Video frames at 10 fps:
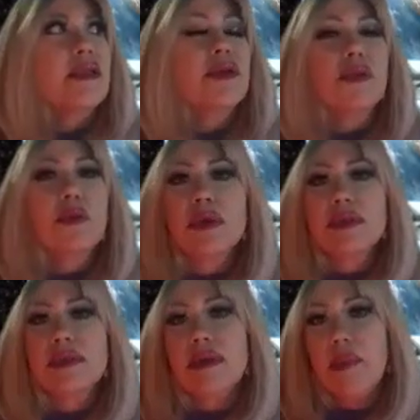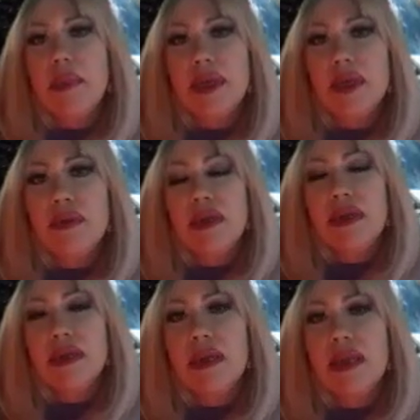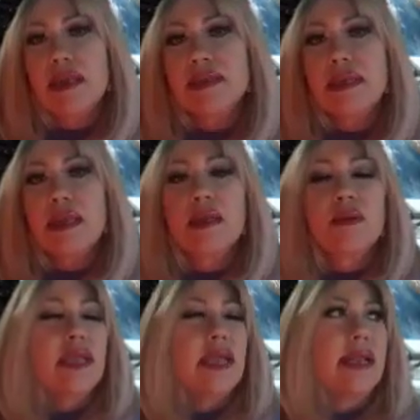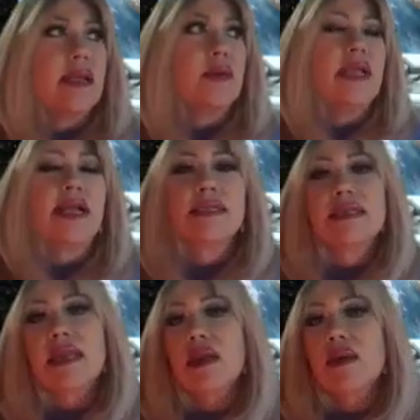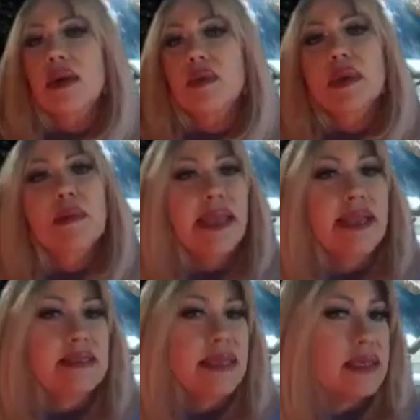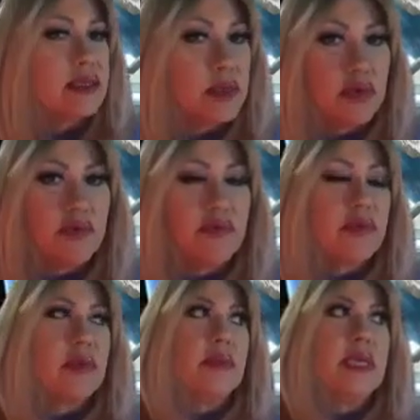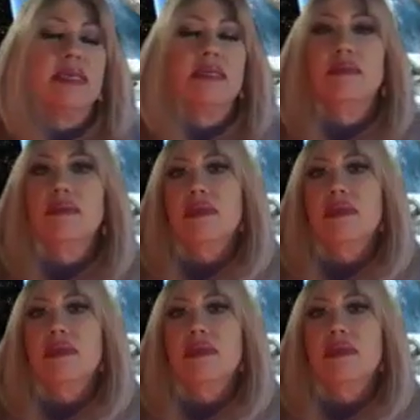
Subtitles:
you know, the wars that are happening over there in Culiacan, Sinaloa. One of my aunts had to move because it